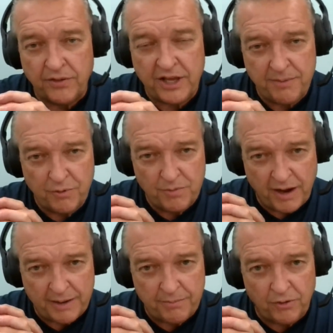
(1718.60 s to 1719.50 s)
the Hebrew
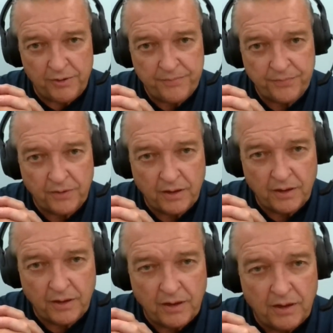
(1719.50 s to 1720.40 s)
Bible,
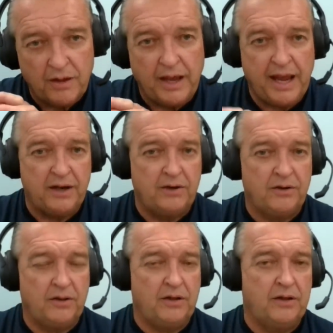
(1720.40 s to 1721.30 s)
and